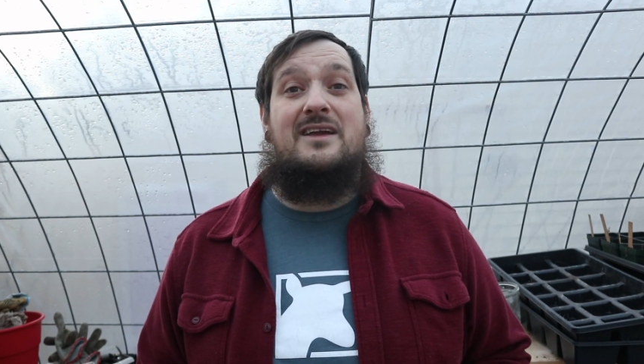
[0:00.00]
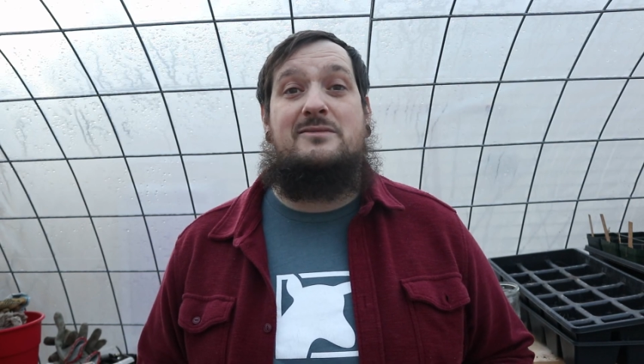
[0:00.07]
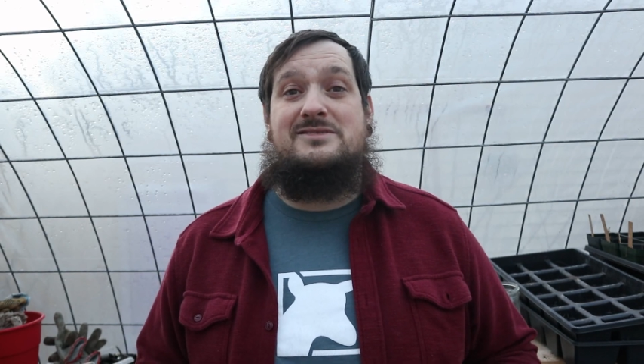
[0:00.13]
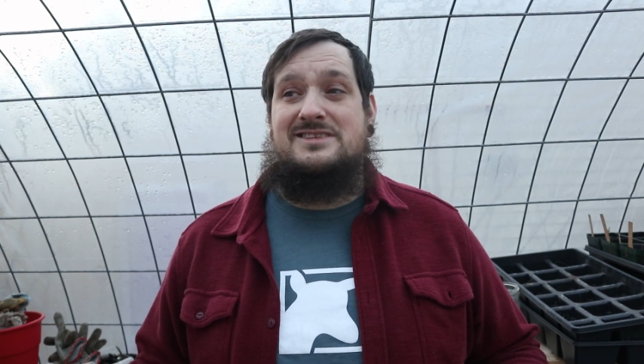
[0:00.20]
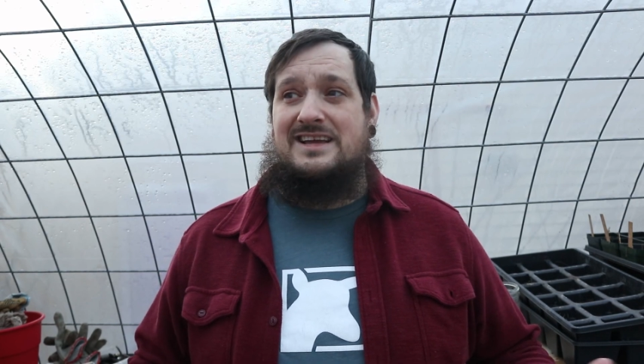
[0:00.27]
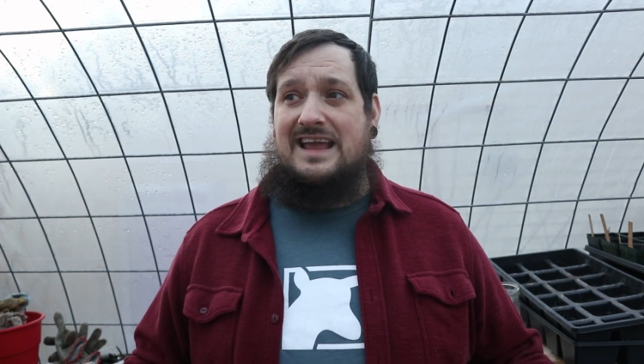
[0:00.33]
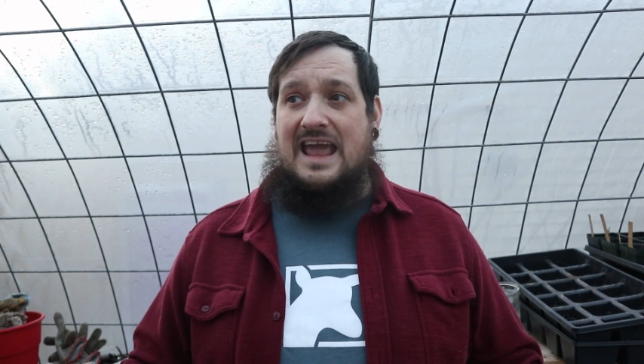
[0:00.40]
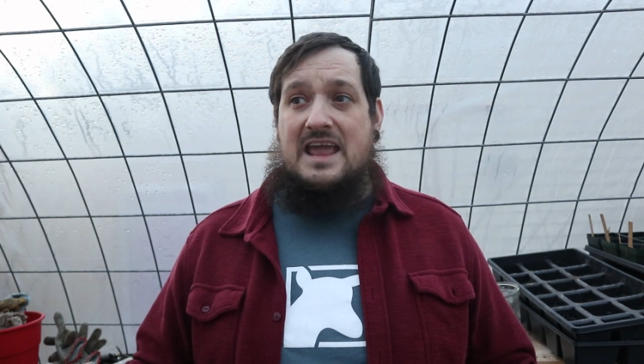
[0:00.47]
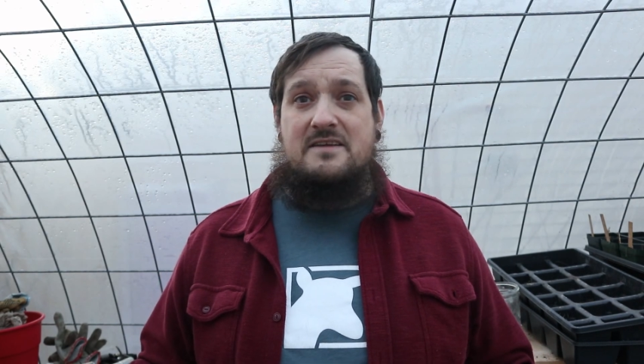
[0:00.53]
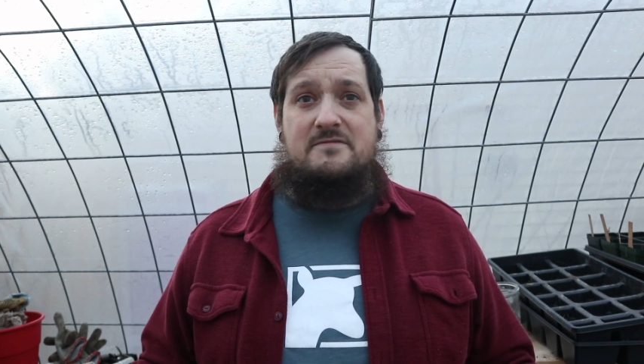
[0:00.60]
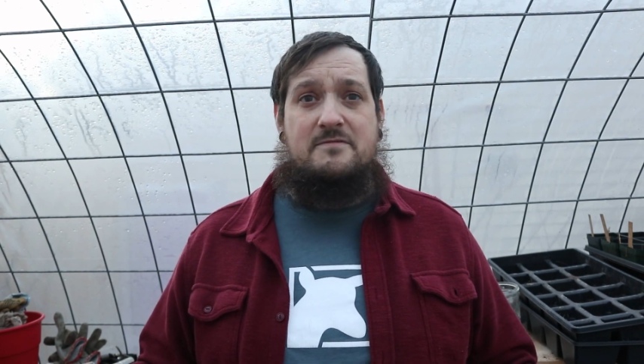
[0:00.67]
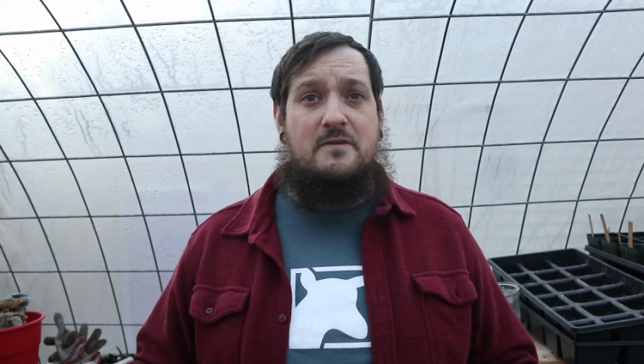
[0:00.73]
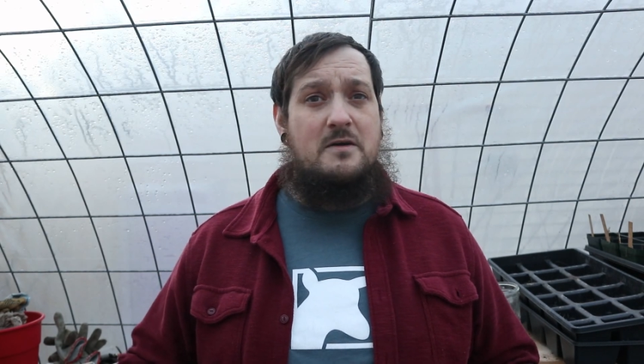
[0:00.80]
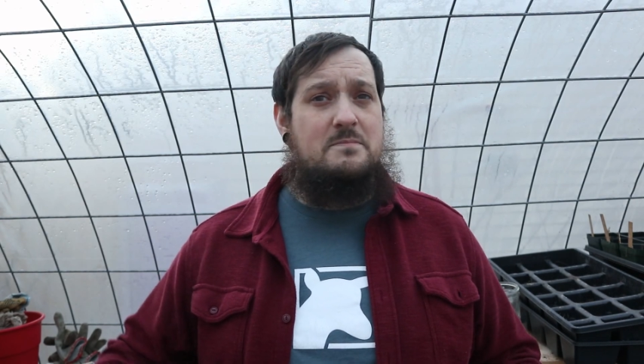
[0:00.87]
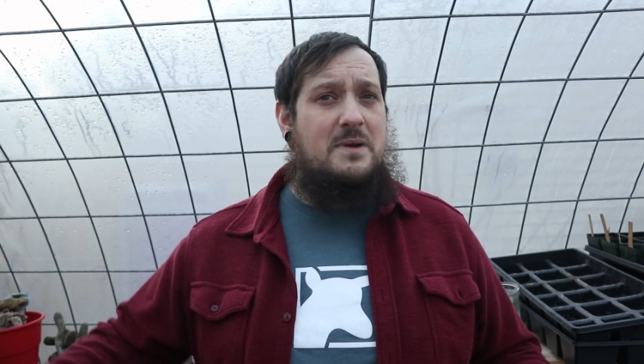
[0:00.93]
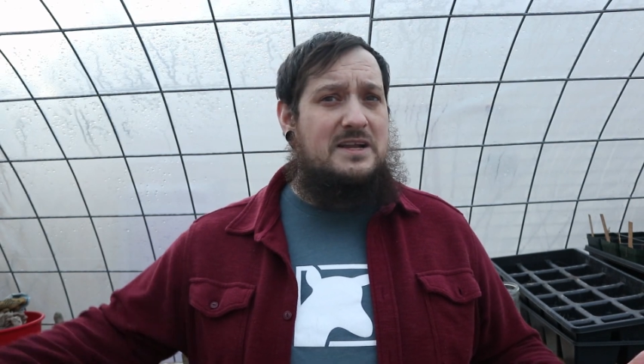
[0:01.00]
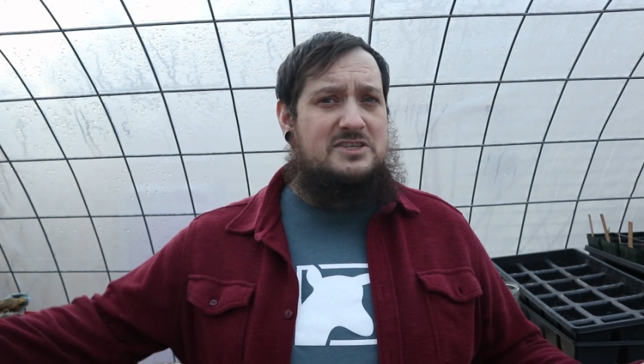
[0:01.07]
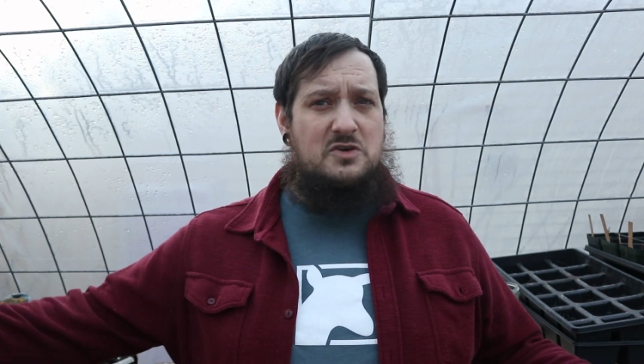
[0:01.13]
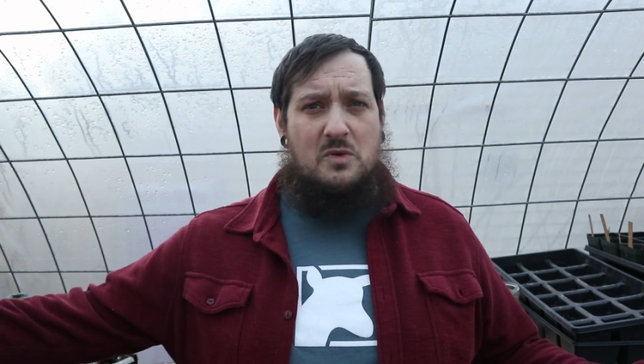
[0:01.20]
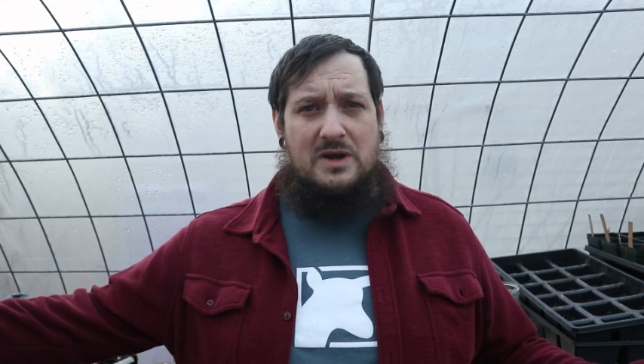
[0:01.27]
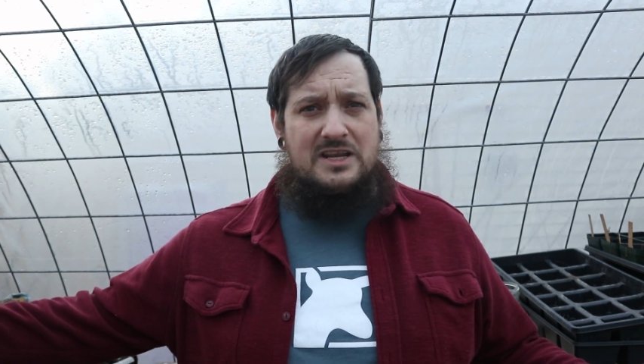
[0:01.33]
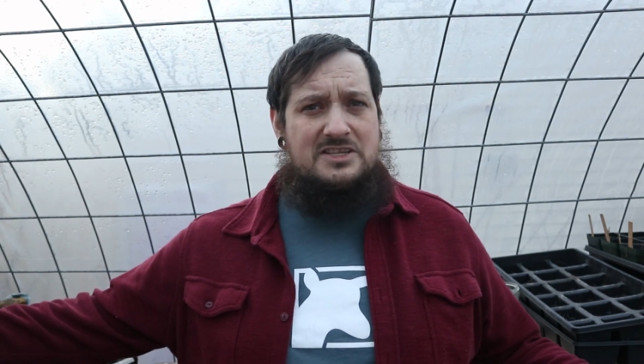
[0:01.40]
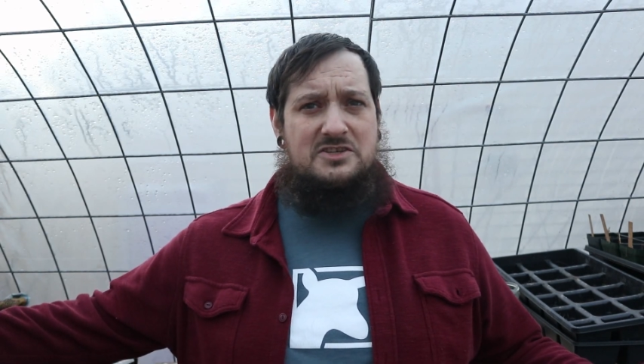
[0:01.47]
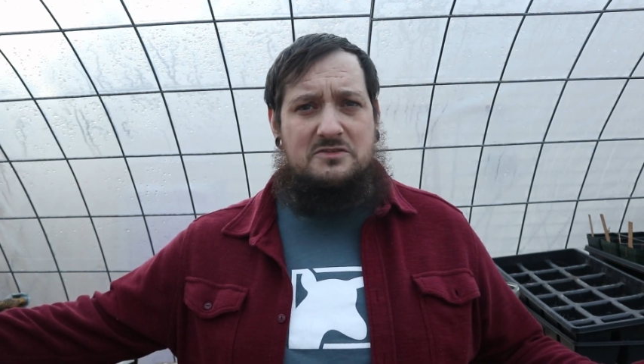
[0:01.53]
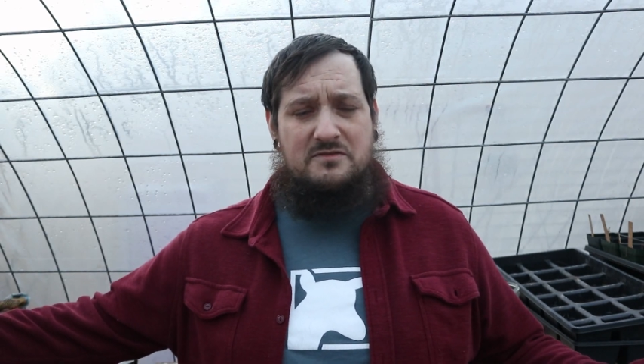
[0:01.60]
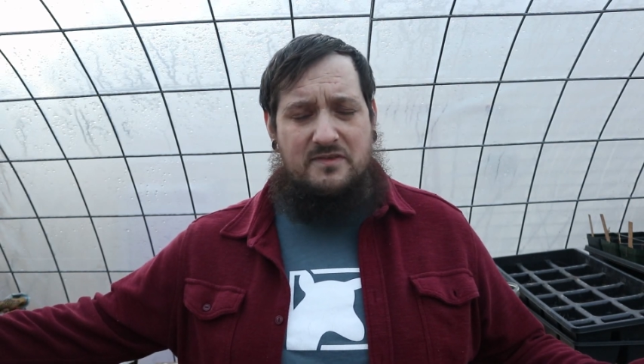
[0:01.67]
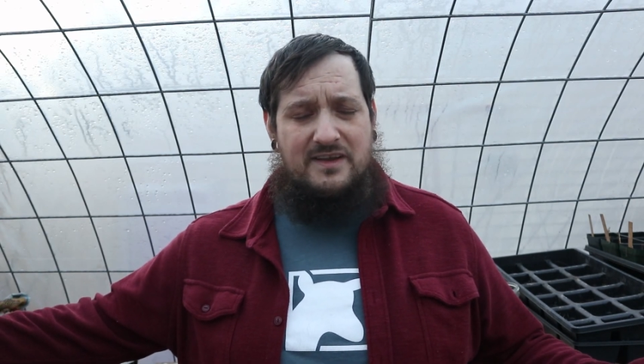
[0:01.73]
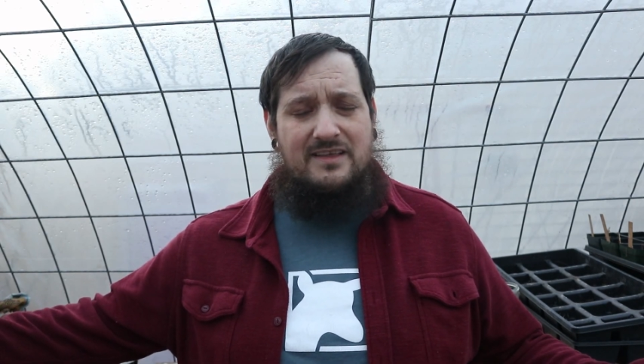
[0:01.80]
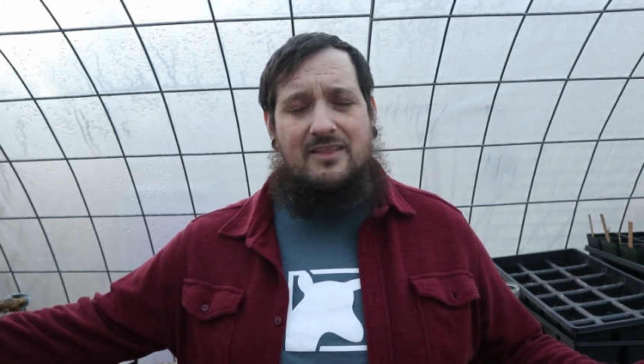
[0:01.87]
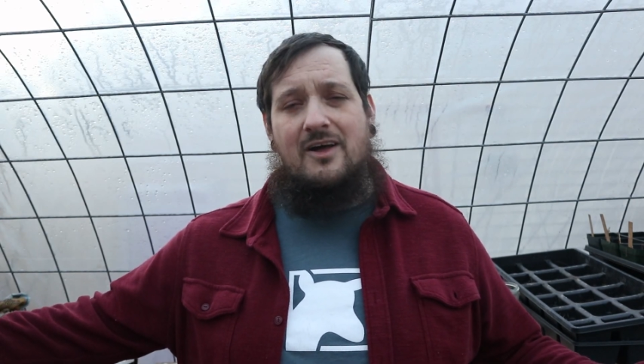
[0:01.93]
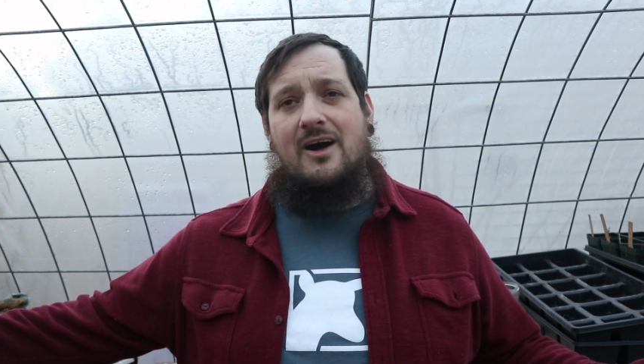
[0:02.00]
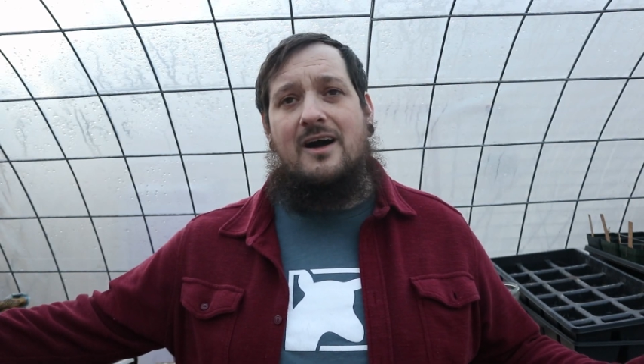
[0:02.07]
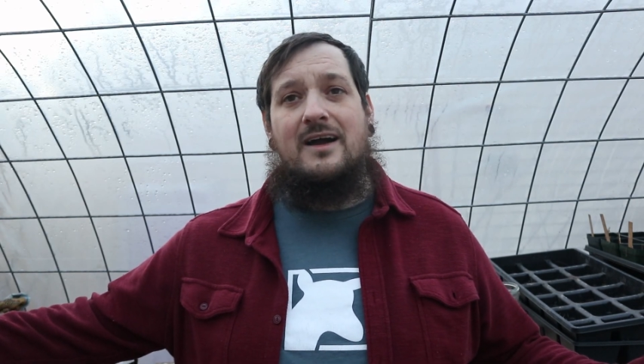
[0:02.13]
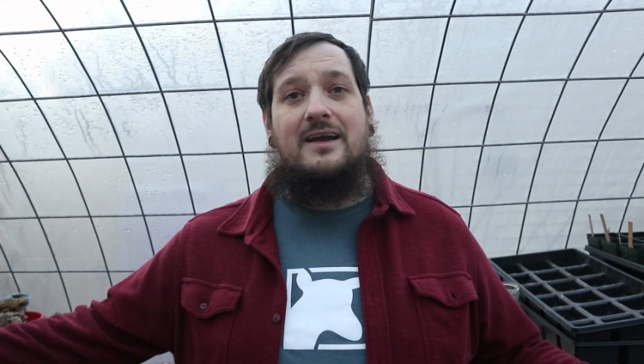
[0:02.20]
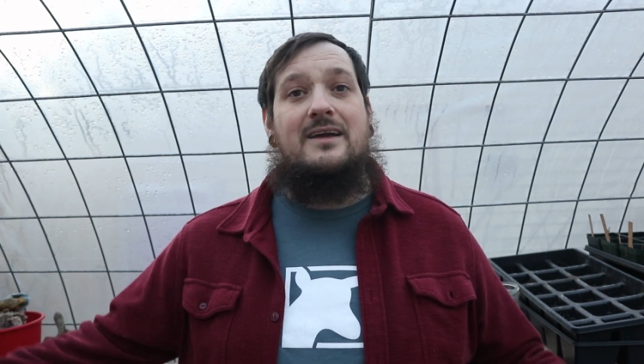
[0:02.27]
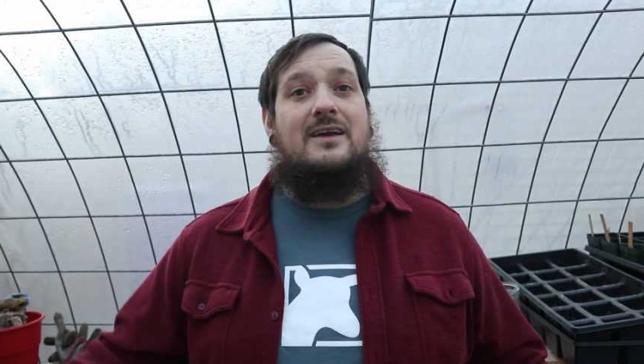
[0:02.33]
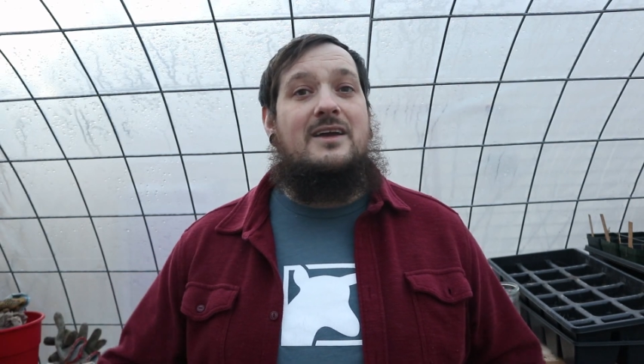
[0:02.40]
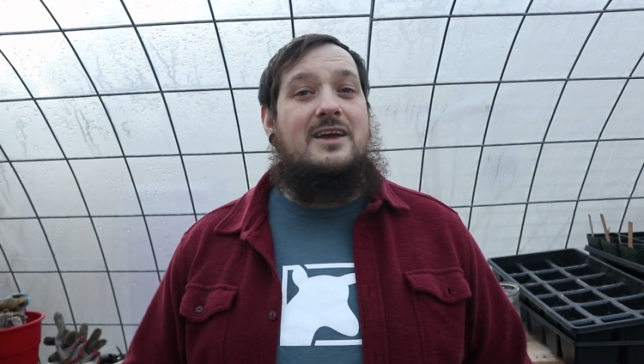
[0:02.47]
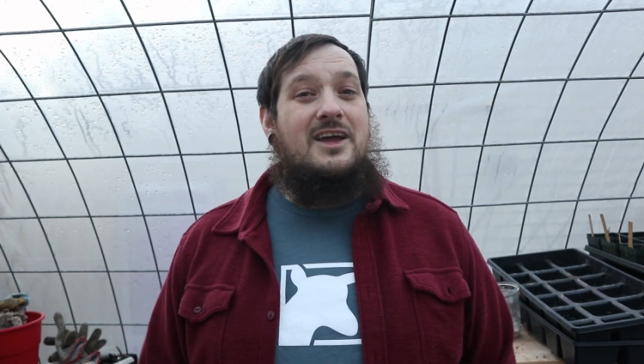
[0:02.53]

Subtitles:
It was like 8 foot by 22 feet long.